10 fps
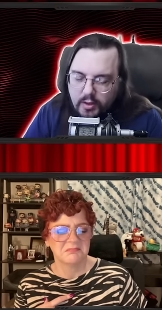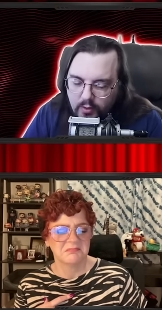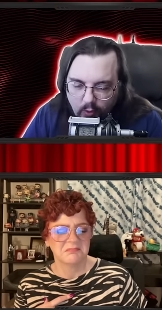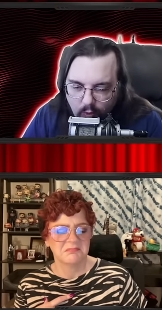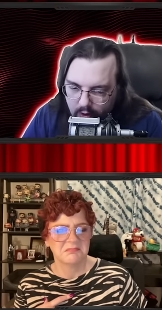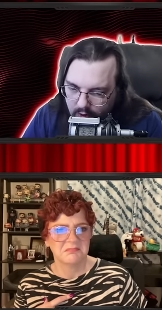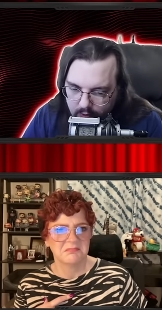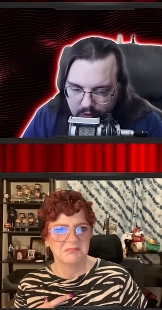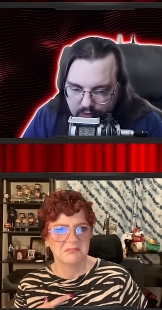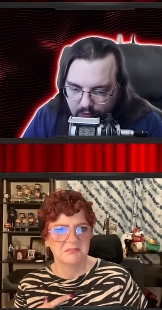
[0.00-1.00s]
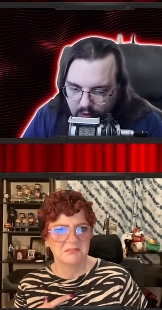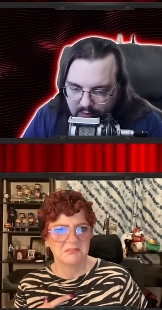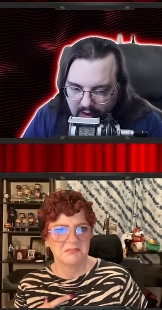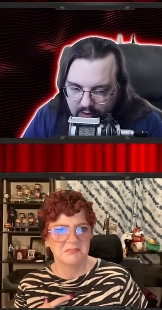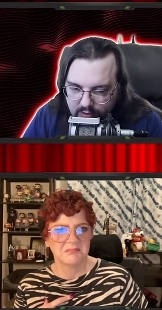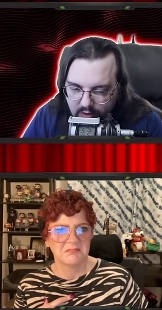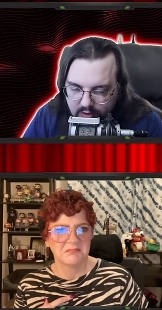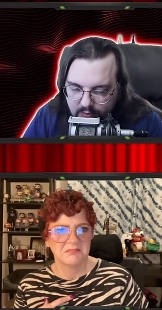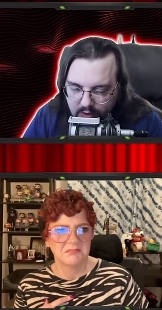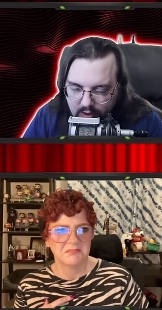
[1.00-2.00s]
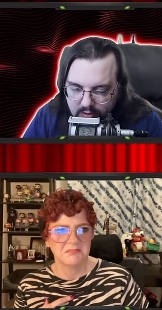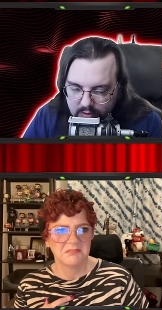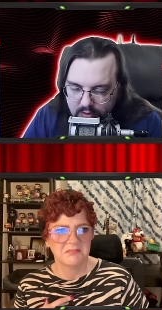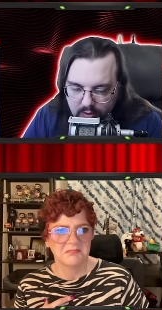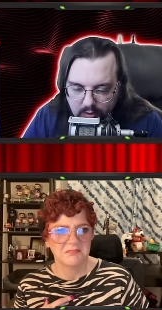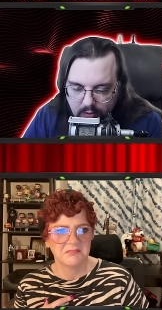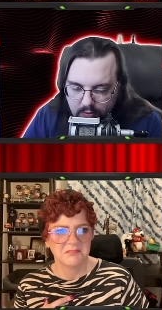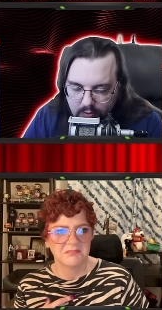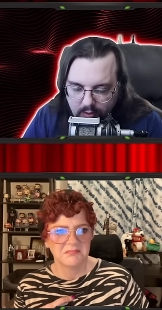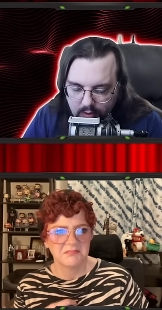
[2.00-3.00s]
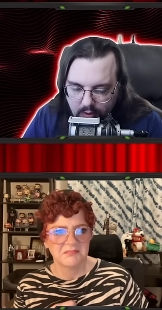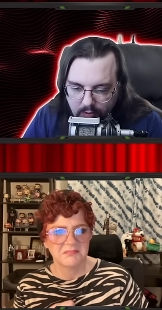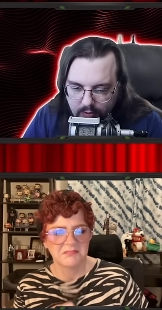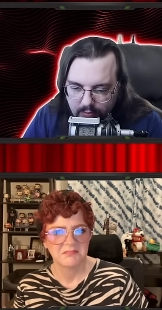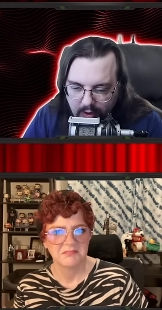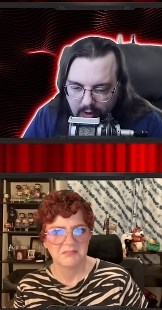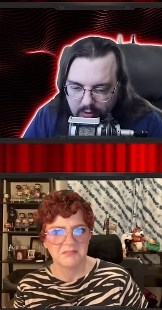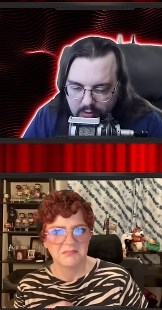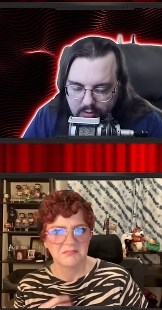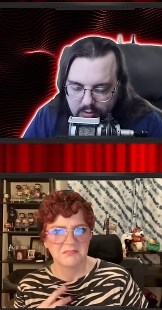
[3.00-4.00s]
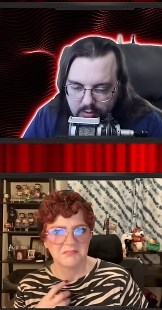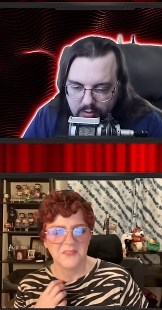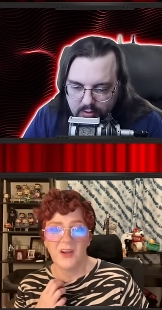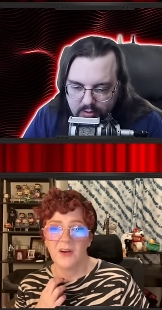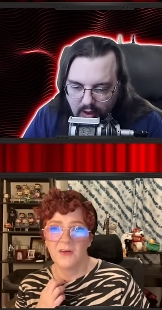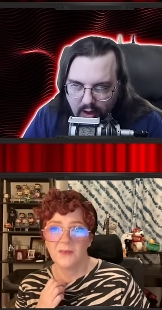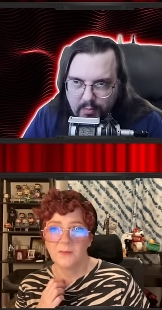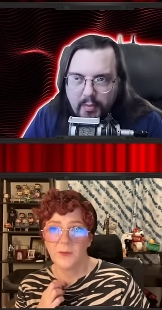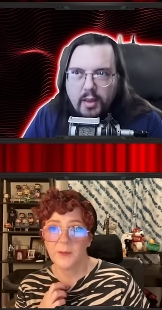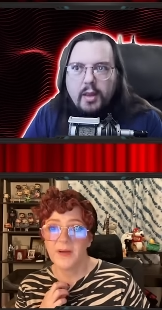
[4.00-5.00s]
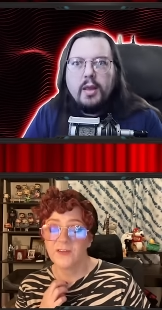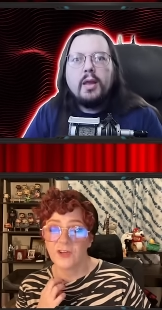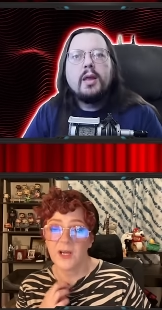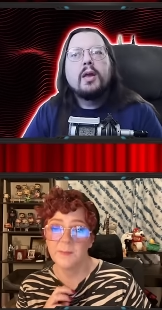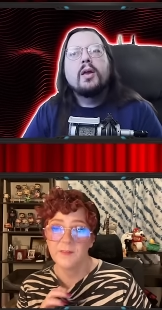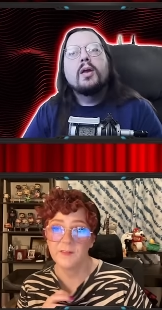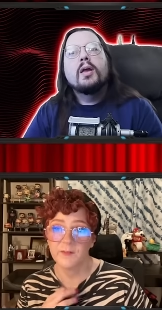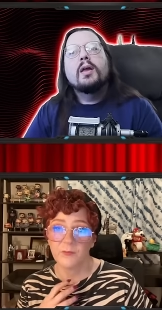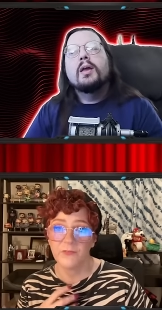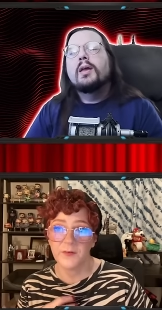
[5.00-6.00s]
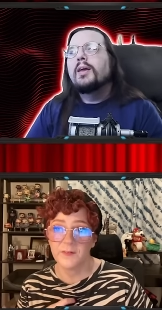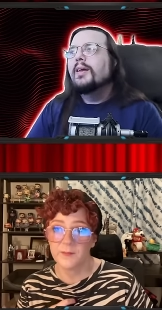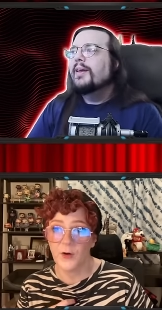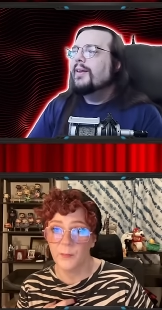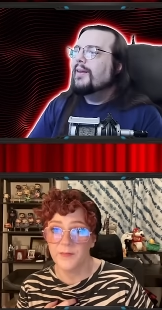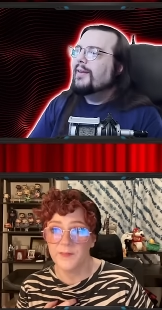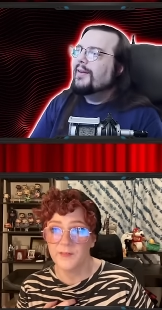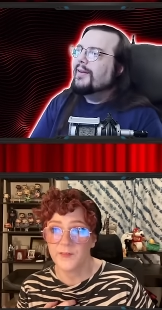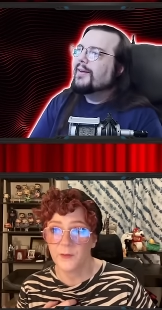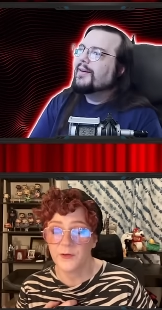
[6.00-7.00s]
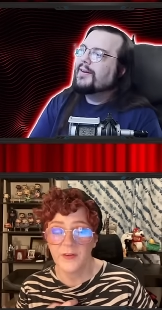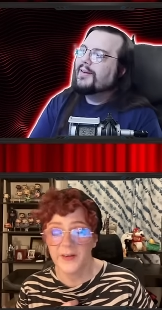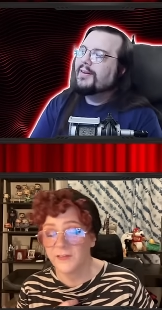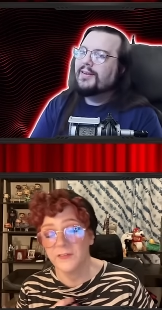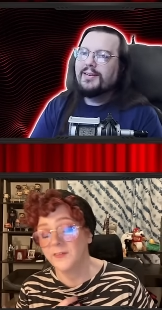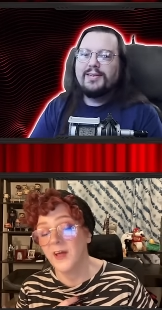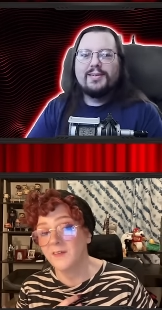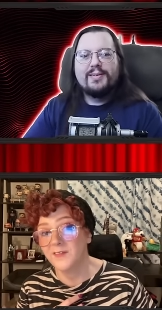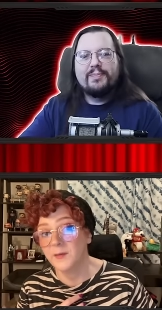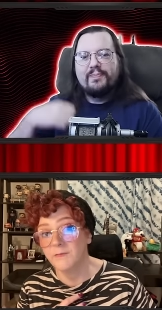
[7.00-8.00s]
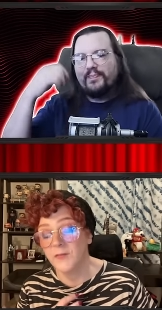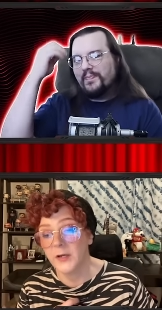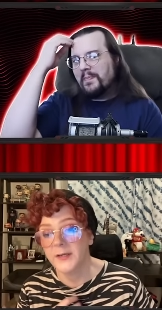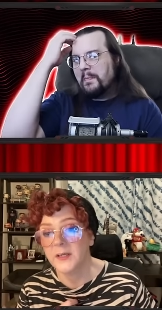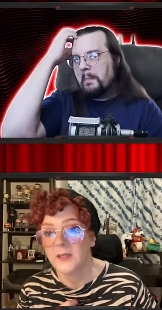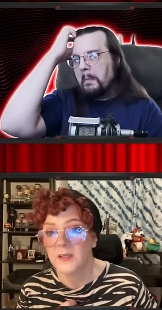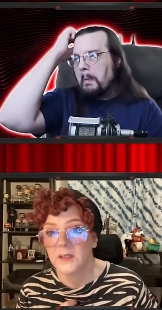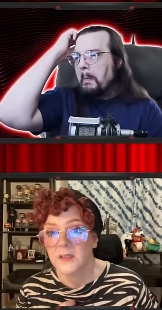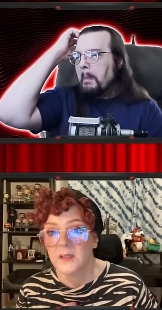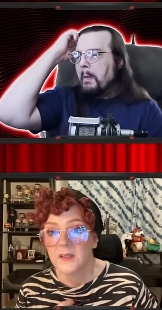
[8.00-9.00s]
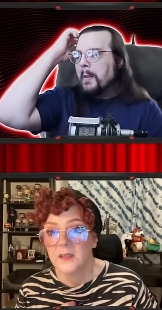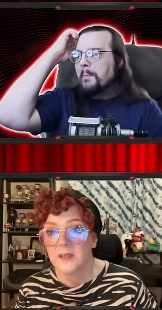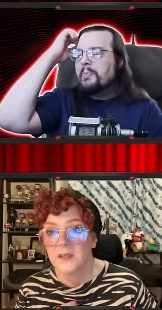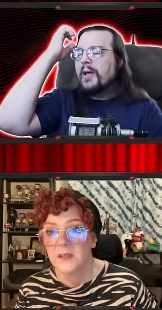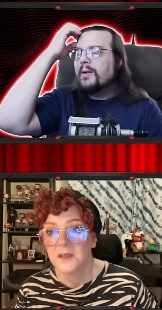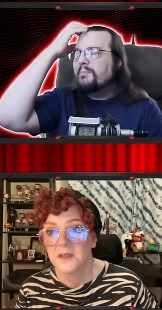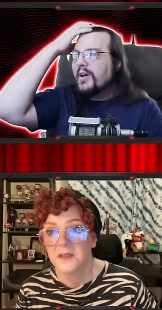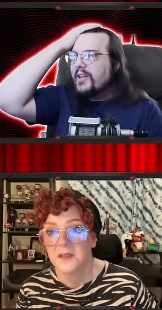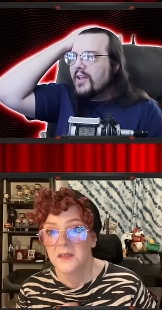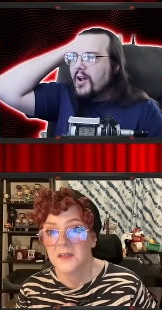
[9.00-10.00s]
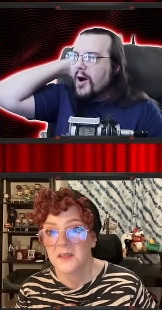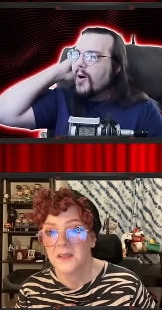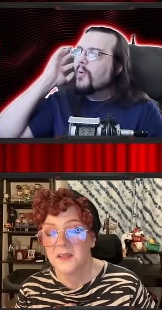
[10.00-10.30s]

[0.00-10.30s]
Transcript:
Speaker 1: like, "You don't want to own a store, man. Trust me, it's you don't, you don't, man. Just
Speaker 2: no. Stop. One of my jobs is for a small business owner, and it does not seem fun.
Speaker 1: But uh, but you